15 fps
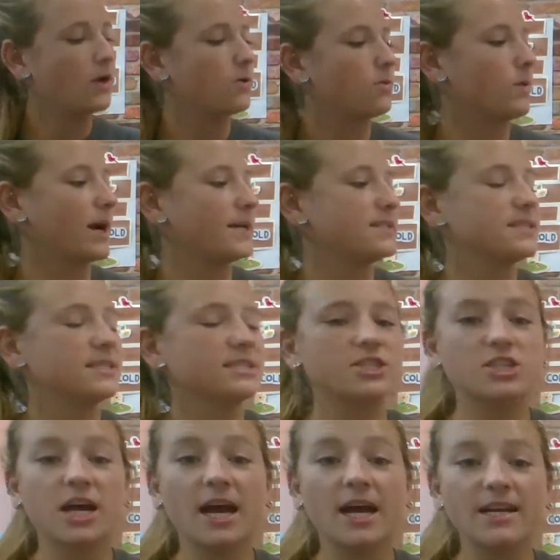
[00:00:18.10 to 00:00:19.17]
Rise and
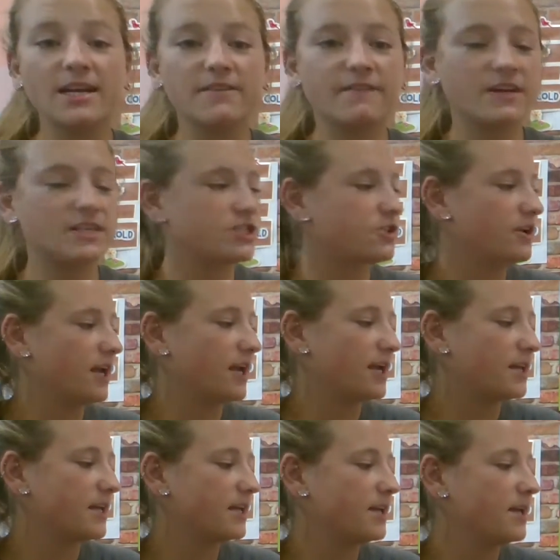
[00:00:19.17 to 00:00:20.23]
shine, Adventure
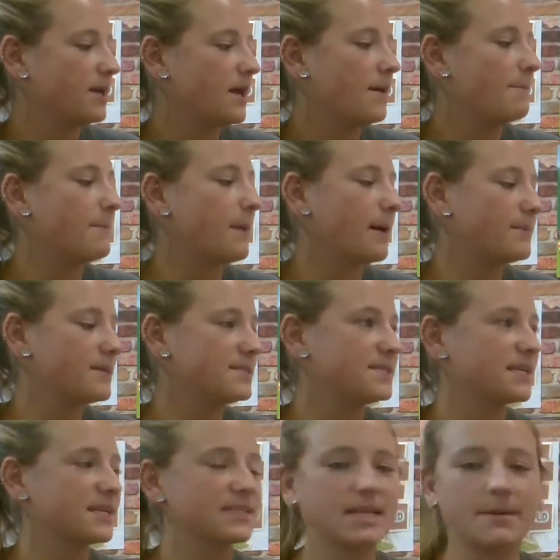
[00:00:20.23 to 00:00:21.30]
Annie, Mommy
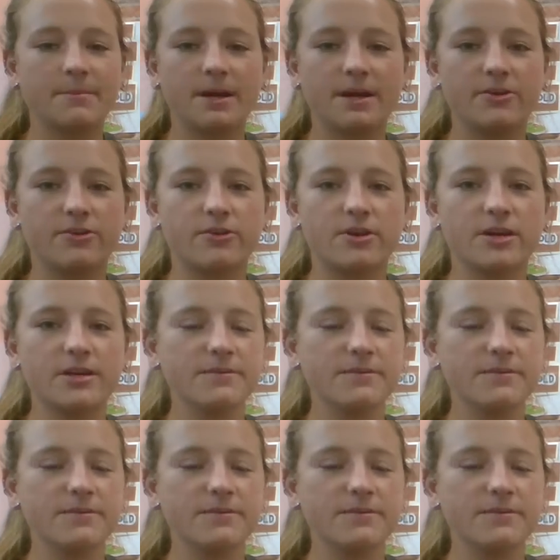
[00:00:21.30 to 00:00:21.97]
sings at my door.